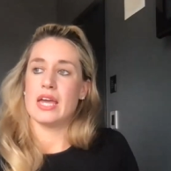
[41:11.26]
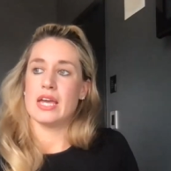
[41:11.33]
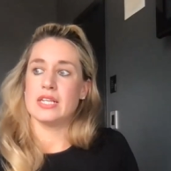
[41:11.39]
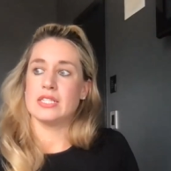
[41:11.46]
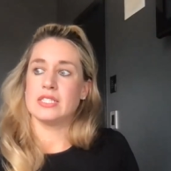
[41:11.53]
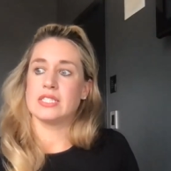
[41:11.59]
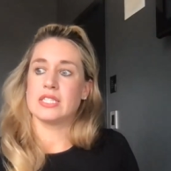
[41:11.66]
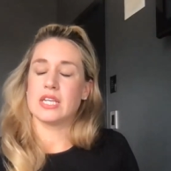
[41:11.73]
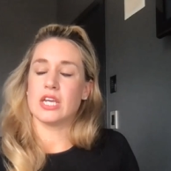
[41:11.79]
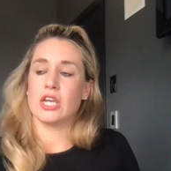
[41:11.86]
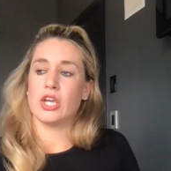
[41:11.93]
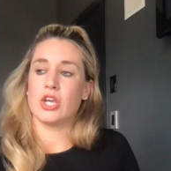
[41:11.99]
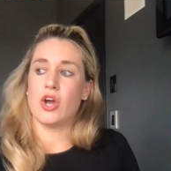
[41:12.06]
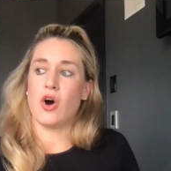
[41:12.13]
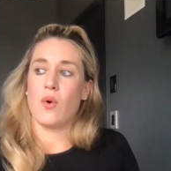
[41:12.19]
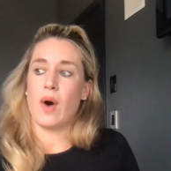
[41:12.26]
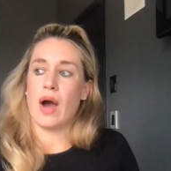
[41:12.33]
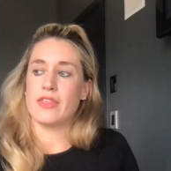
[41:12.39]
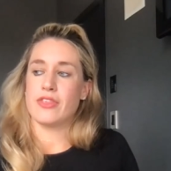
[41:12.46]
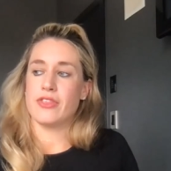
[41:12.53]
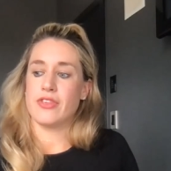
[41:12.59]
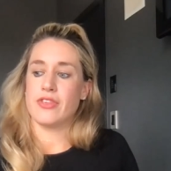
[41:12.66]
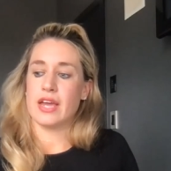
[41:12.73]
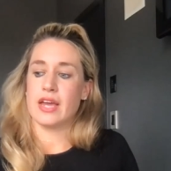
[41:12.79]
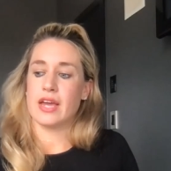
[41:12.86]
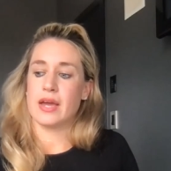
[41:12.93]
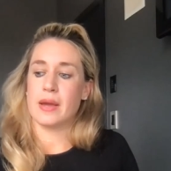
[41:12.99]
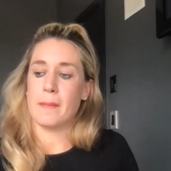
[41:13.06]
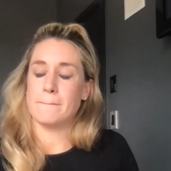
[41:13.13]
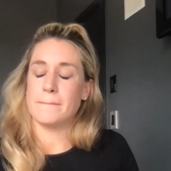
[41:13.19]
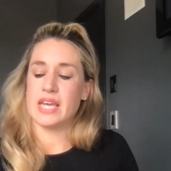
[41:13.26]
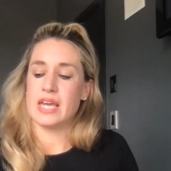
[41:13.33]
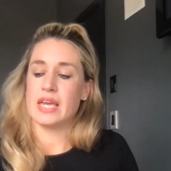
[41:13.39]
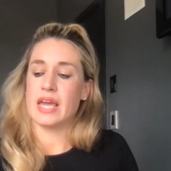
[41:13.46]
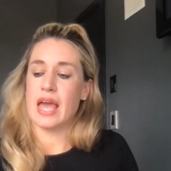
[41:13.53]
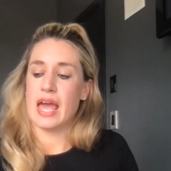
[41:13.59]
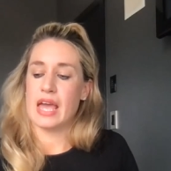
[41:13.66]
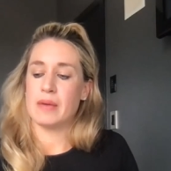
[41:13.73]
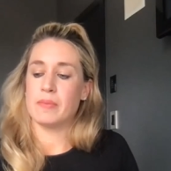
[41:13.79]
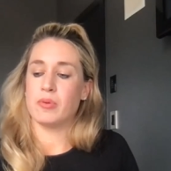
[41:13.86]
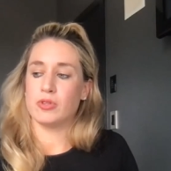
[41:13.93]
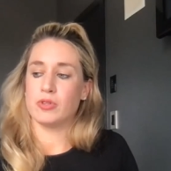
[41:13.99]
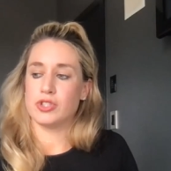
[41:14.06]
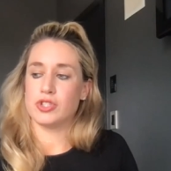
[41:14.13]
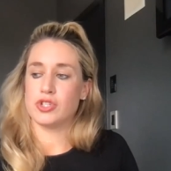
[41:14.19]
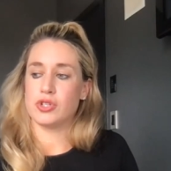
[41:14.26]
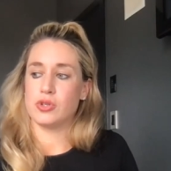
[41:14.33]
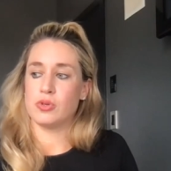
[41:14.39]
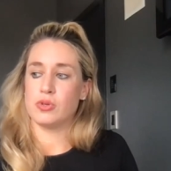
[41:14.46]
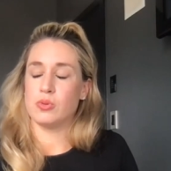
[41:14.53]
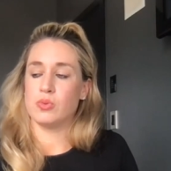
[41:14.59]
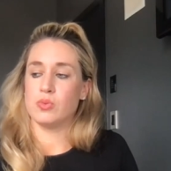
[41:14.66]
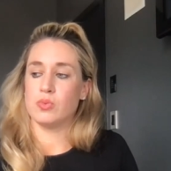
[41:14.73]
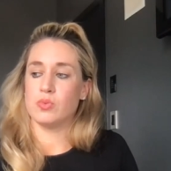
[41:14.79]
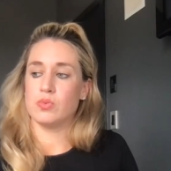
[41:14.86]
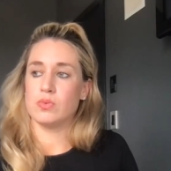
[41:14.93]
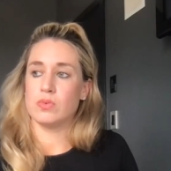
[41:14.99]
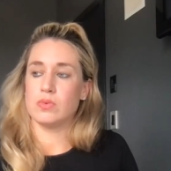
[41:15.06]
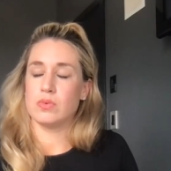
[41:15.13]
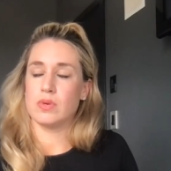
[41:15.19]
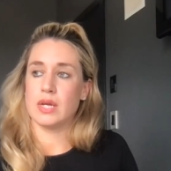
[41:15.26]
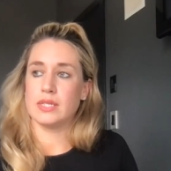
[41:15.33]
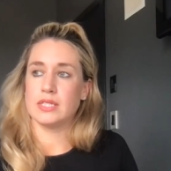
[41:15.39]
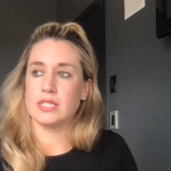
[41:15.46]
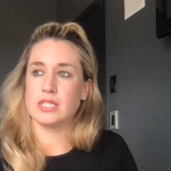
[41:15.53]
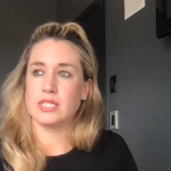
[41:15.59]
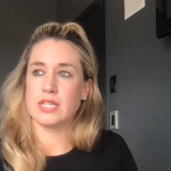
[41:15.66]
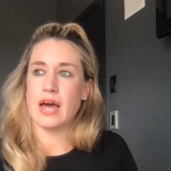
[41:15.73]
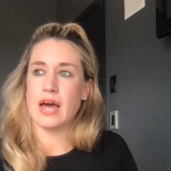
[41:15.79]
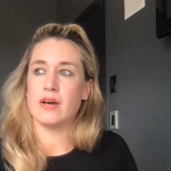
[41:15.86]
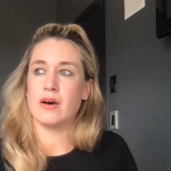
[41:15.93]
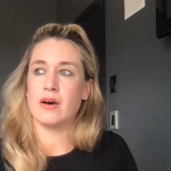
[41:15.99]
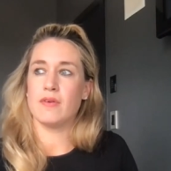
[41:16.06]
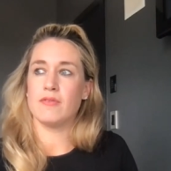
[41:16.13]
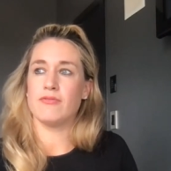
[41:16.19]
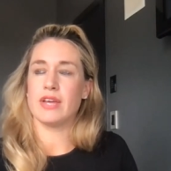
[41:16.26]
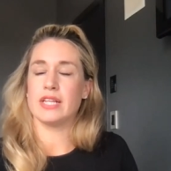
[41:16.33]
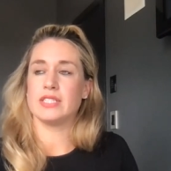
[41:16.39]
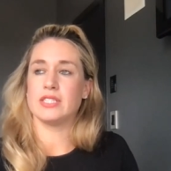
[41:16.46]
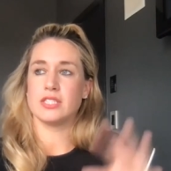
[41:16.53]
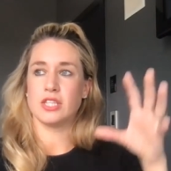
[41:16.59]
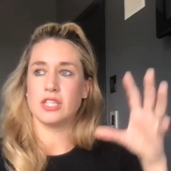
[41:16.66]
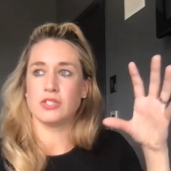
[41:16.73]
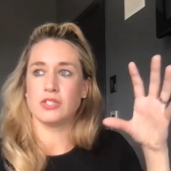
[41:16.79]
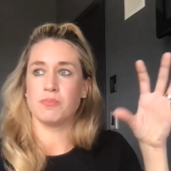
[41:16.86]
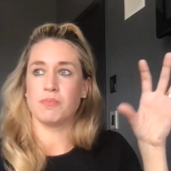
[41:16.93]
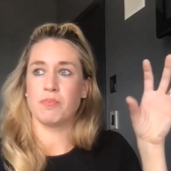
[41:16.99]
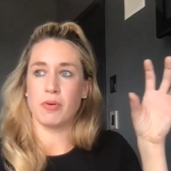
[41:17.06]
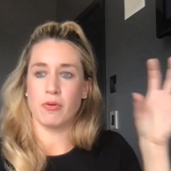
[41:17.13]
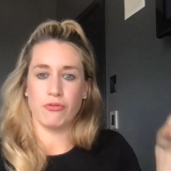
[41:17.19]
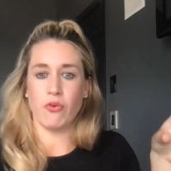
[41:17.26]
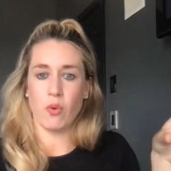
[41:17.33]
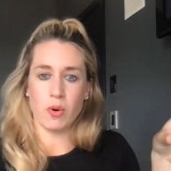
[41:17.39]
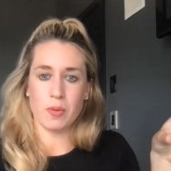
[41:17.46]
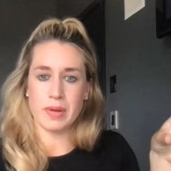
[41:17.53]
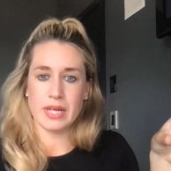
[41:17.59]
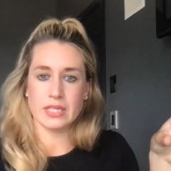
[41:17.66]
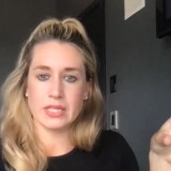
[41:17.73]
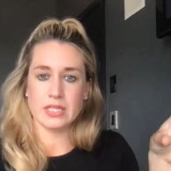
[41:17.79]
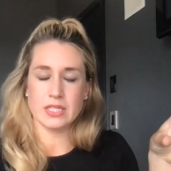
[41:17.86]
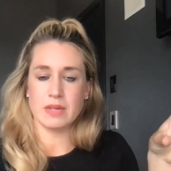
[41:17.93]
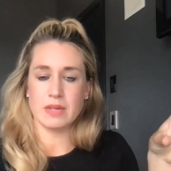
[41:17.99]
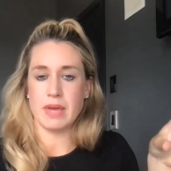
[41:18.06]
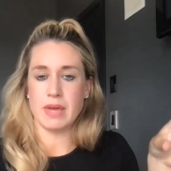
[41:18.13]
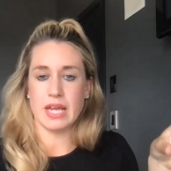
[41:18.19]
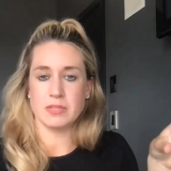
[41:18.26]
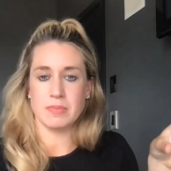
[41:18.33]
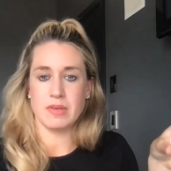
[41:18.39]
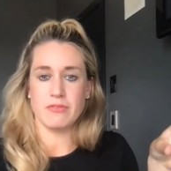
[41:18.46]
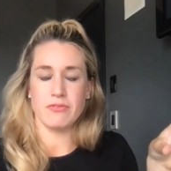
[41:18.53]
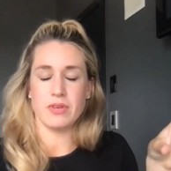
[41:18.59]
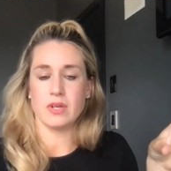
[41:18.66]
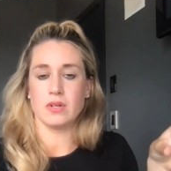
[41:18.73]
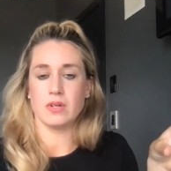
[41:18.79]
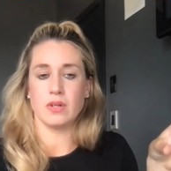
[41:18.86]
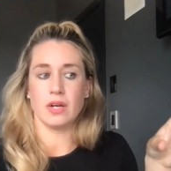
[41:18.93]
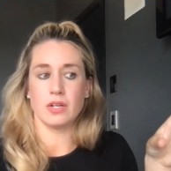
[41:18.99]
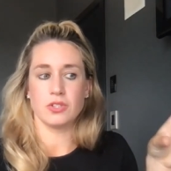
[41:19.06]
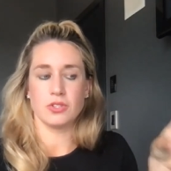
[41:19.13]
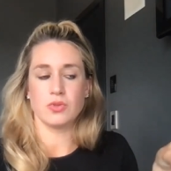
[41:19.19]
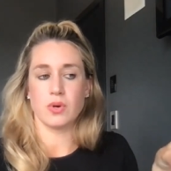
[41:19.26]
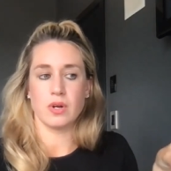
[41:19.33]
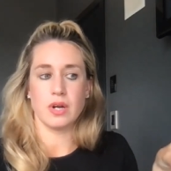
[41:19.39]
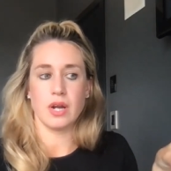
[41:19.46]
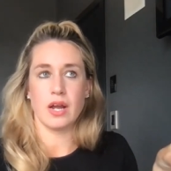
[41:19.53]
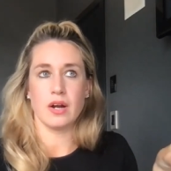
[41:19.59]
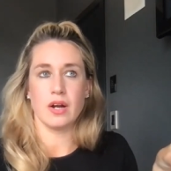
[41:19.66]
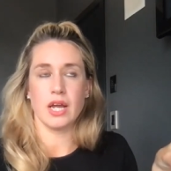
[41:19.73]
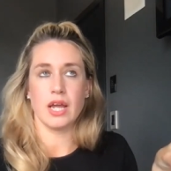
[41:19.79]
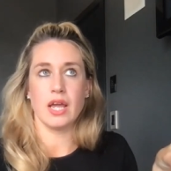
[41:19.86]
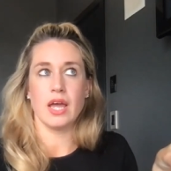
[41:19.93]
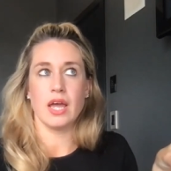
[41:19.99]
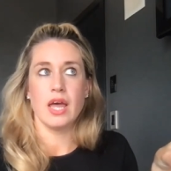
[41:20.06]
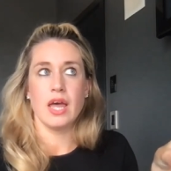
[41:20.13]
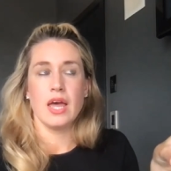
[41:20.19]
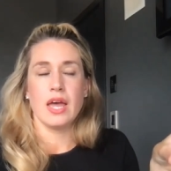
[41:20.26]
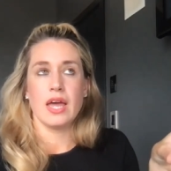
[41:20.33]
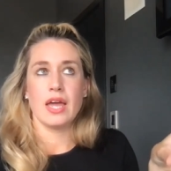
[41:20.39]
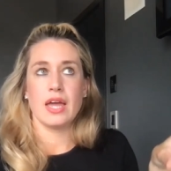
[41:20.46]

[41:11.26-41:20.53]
is you know i think being able to instead of it's this performance that makes me feel extraordinary